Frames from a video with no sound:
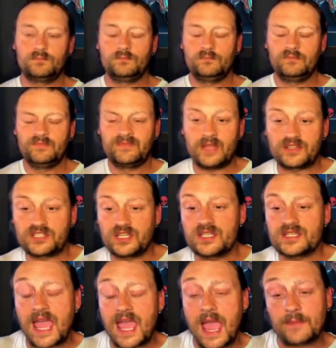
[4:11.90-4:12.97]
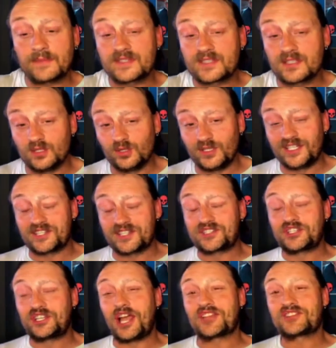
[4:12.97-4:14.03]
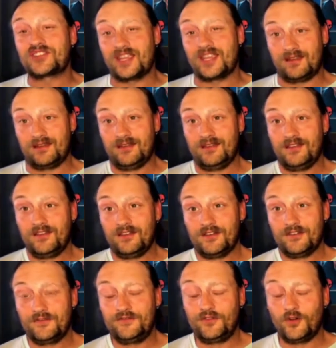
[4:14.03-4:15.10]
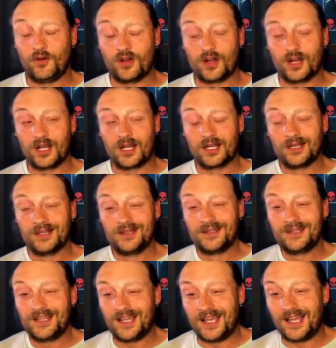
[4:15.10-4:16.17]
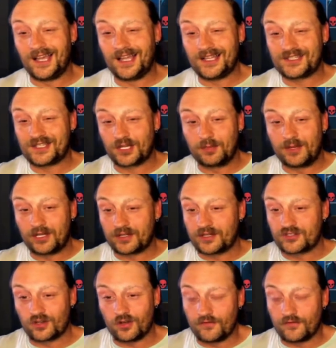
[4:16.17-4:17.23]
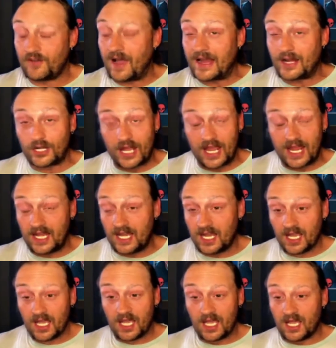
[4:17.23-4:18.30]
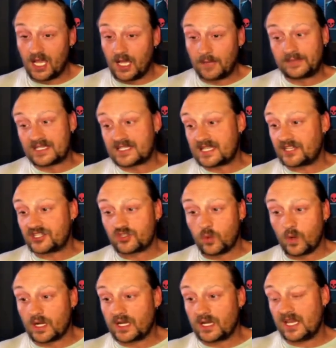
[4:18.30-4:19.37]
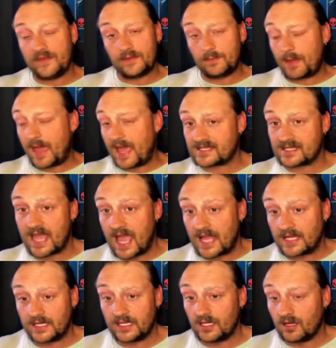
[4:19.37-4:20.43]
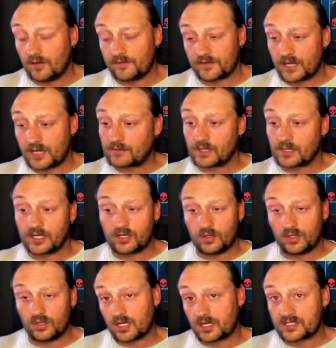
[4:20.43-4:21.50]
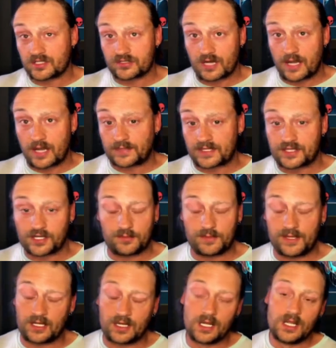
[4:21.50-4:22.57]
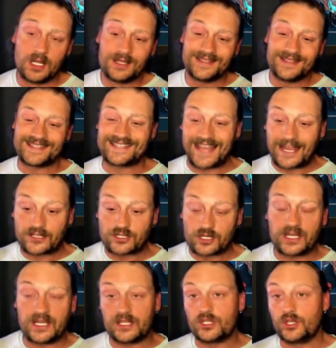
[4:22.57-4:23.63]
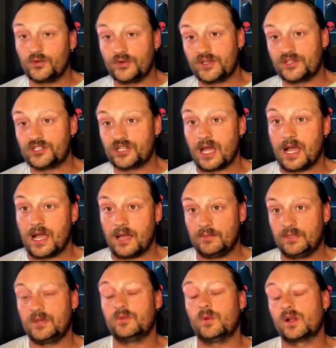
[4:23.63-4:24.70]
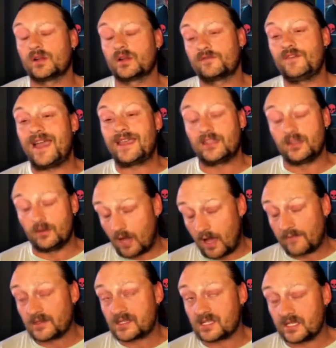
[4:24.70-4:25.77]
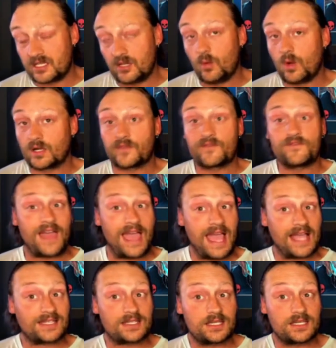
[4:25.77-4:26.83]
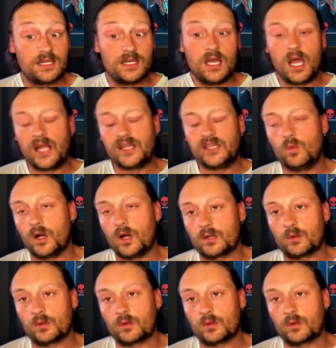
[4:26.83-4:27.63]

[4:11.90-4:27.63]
Now she is absolutely disgusting for turn meter control. Fire Knight up to stage 20, even past that. You know, if you're not running Cold Hearts to drop that turn meter, Lysandra can do the job. You want her obviously you want her fast, and you want